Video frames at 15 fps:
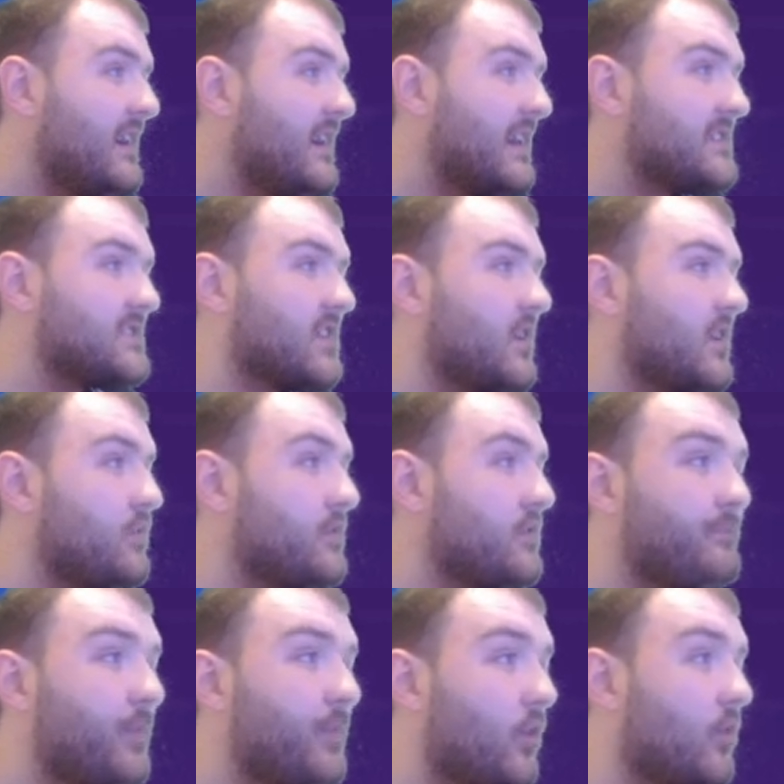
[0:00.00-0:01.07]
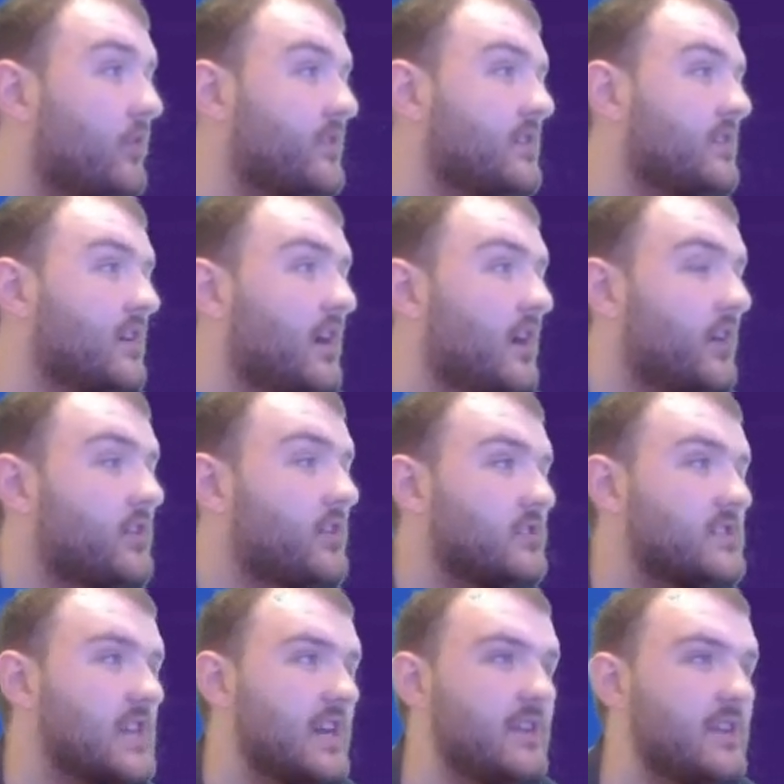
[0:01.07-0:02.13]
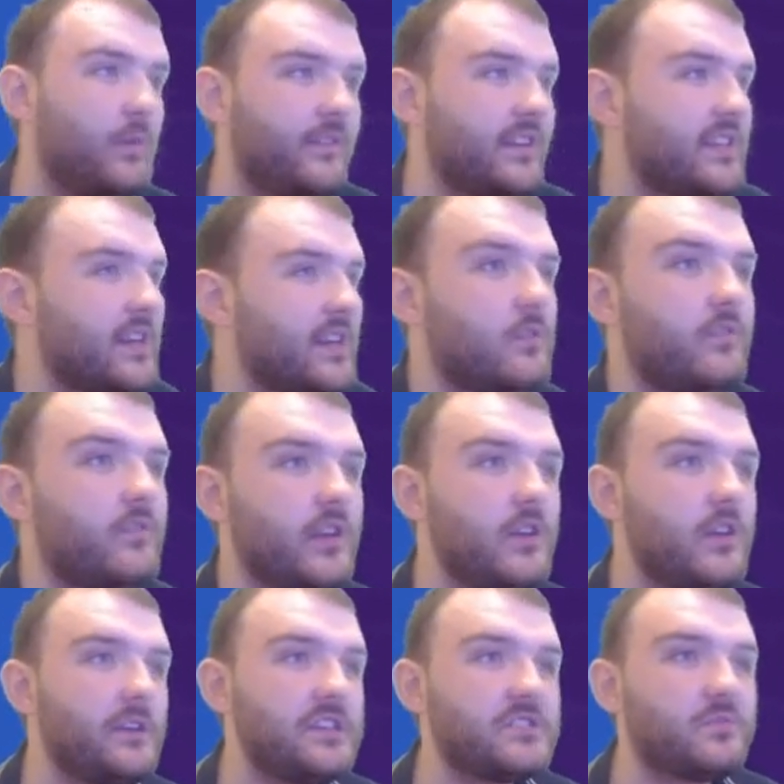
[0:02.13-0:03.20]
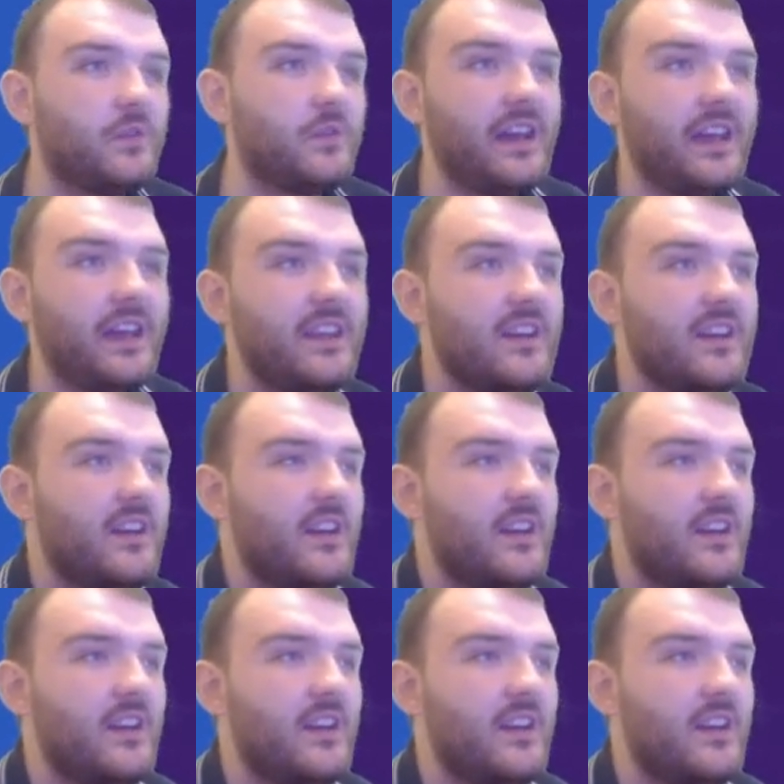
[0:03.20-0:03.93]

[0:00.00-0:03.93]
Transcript: And so the board are content with the deal for Louis Swain,